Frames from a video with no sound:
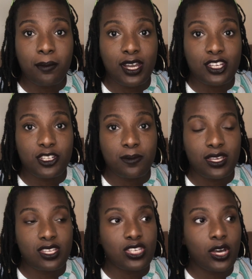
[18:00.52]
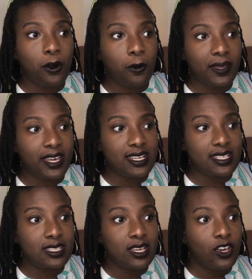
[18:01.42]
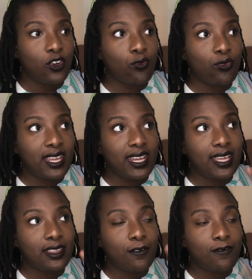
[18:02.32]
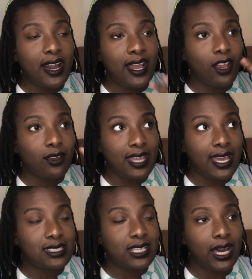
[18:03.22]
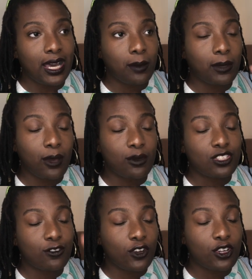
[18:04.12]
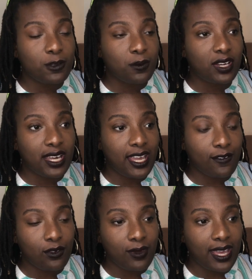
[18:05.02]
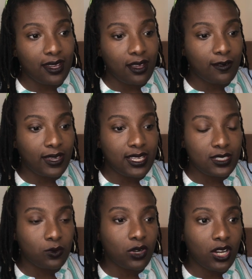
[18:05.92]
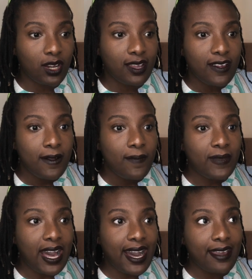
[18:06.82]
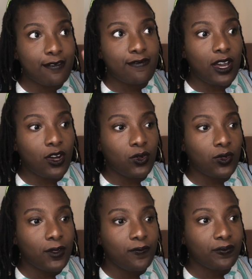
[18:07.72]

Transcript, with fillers: much to be so because reading The Fire Next Time, that was the first book I ever read of his work, I felt